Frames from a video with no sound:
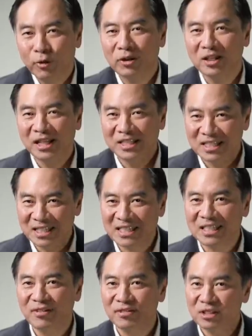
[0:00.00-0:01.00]
For the, let's say,
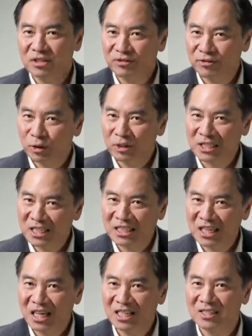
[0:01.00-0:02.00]
7 to
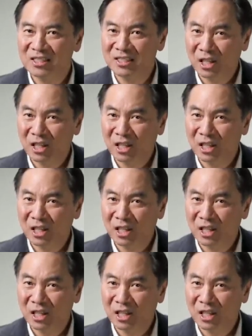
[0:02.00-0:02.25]
14 days